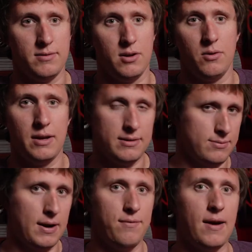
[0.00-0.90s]
So
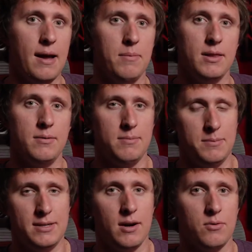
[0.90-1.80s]
that's RAID 5, but let
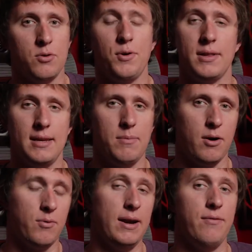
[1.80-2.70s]
me talk real quickly
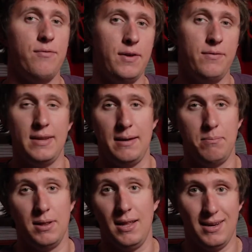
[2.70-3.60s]
about RAID 50
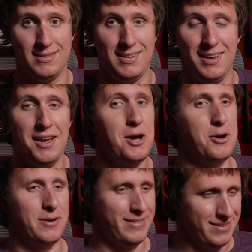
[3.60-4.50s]
Plus,
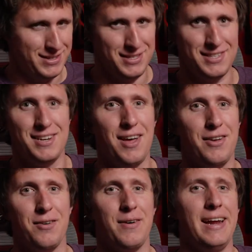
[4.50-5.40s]
which is
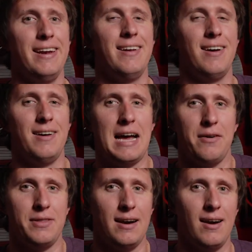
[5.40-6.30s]
another RAID
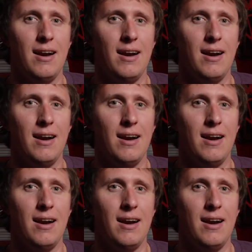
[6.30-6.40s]
out there.